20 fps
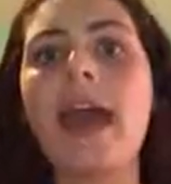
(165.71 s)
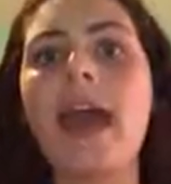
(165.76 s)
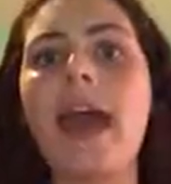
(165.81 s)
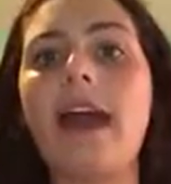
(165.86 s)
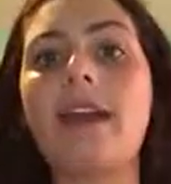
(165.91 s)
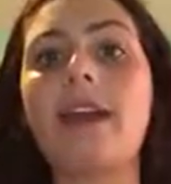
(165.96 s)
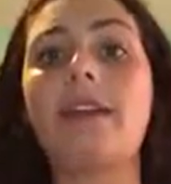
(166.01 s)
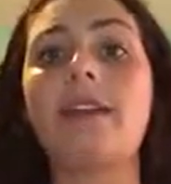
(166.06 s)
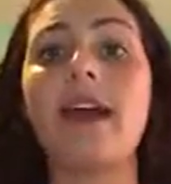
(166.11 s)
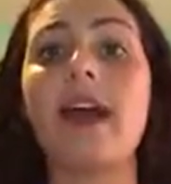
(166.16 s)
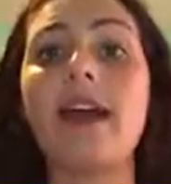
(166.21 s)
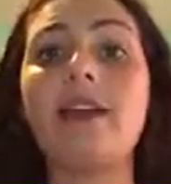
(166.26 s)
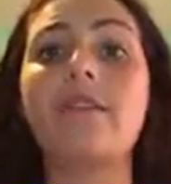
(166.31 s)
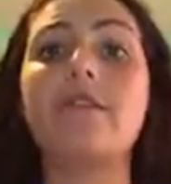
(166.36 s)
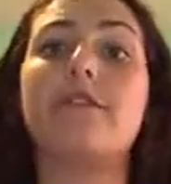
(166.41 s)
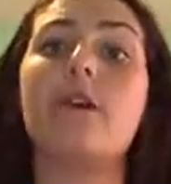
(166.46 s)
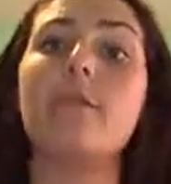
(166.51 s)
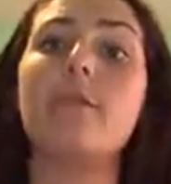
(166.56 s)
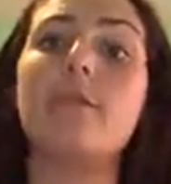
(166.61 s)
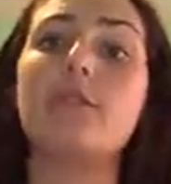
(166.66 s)
And then
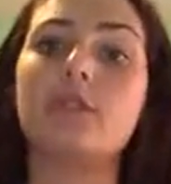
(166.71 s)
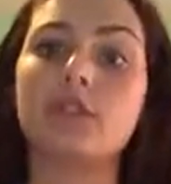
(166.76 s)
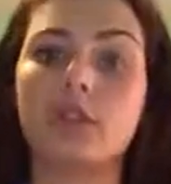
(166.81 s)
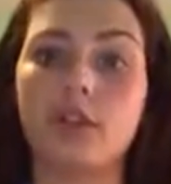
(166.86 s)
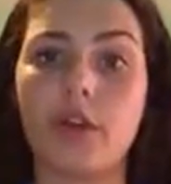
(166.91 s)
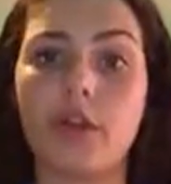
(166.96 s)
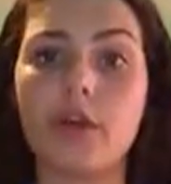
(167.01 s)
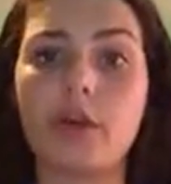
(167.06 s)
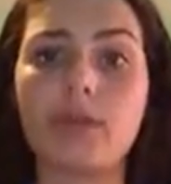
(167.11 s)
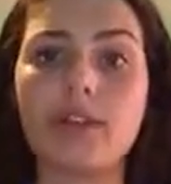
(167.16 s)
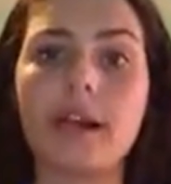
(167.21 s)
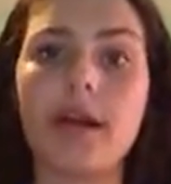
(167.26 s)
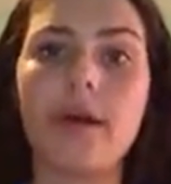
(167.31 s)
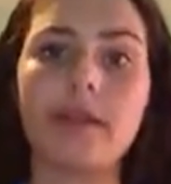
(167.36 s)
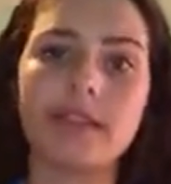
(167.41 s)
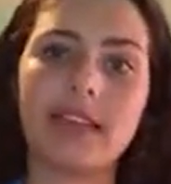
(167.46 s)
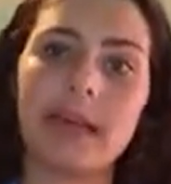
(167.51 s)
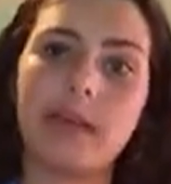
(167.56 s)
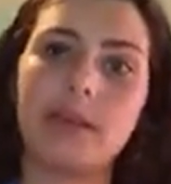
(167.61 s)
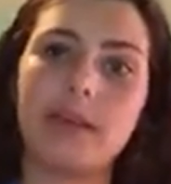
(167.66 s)
from those notes, I
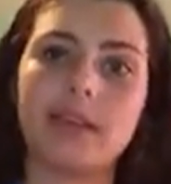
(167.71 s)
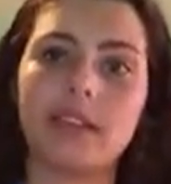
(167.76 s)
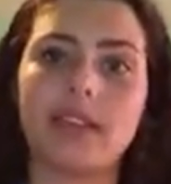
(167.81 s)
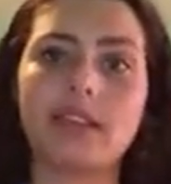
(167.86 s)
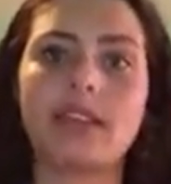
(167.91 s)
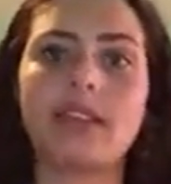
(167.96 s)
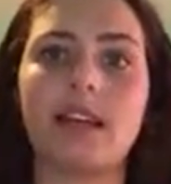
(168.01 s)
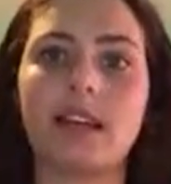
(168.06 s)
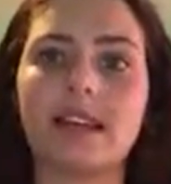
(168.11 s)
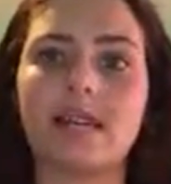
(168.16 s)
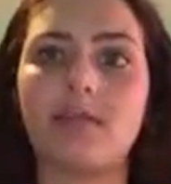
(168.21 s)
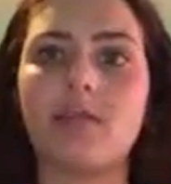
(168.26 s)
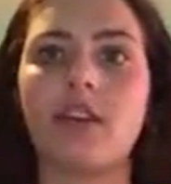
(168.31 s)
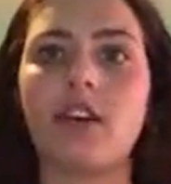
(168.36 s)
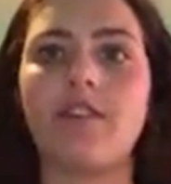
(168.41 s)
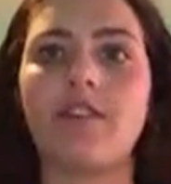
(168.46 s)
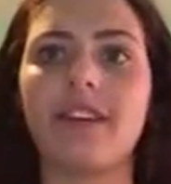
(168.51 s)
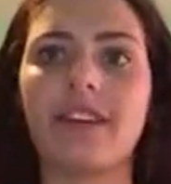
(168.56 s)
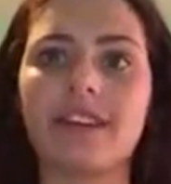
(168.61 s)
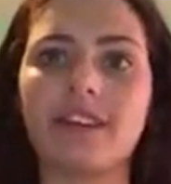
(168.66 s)
was able to study more
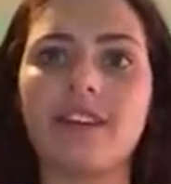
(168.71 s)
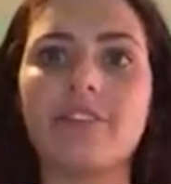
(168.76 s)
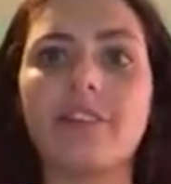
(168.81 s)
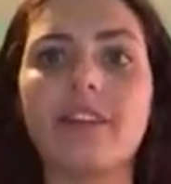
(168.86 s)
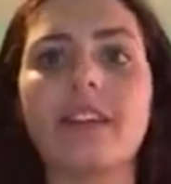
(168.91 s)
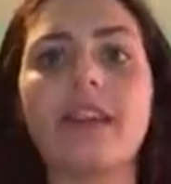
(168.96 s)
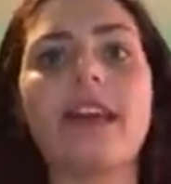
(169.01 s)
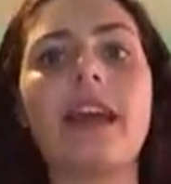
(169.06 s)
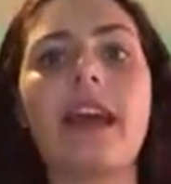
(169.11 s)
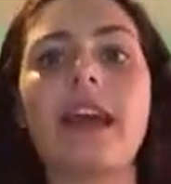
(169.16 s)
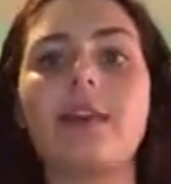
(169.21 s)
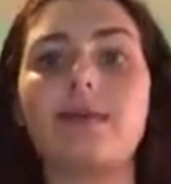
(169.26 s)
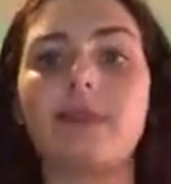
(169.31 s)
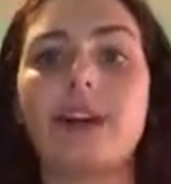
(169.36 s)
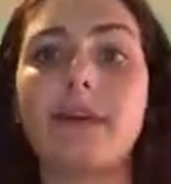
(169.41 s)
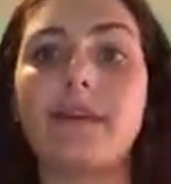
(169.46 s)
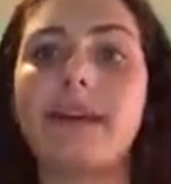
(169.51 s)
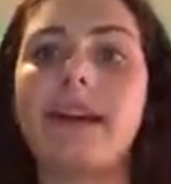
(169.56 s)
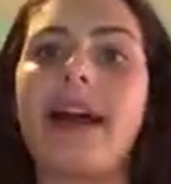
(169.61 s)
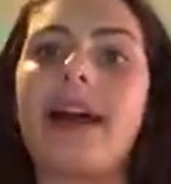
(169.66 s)
effectively and
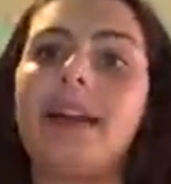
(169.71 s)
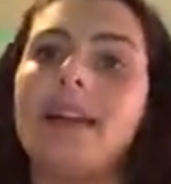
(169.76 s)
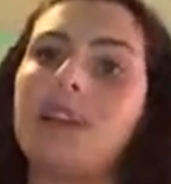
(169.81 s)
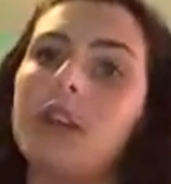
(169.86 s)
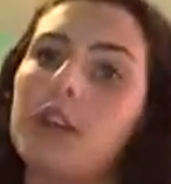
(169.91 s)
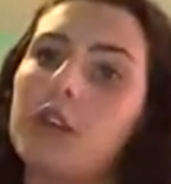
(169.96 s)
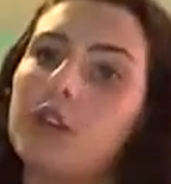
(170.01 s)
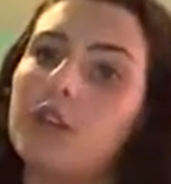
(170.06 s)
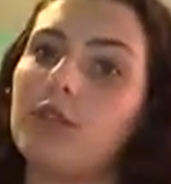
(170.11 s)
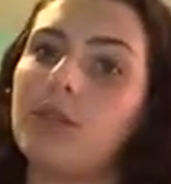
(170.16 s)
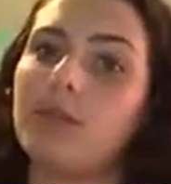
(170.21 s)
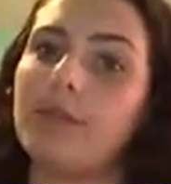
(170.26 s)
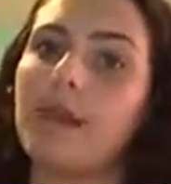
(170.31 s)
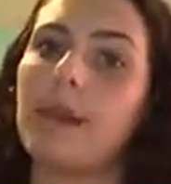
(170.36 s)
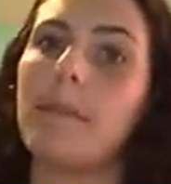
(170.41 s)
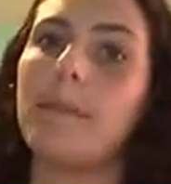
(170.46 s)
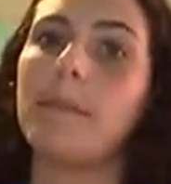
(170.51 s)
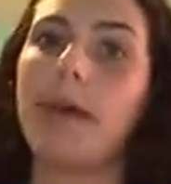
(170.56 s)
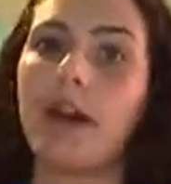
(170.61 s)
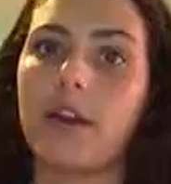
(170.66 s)
write my LEQs from
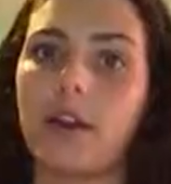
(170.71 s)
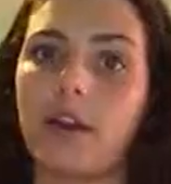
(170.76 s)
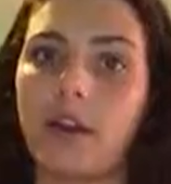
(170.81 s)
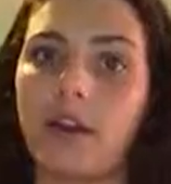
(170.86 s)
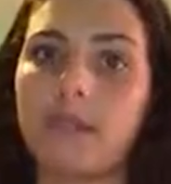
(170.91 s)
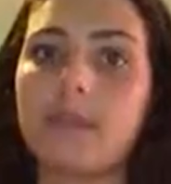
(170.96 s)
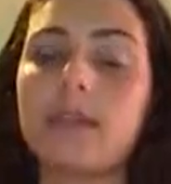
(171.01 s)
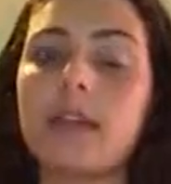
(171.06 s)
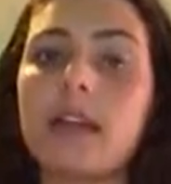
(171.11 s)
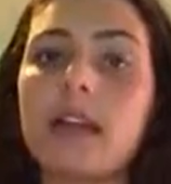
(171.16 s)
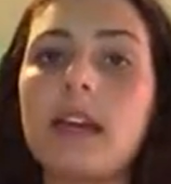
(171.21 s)
them better.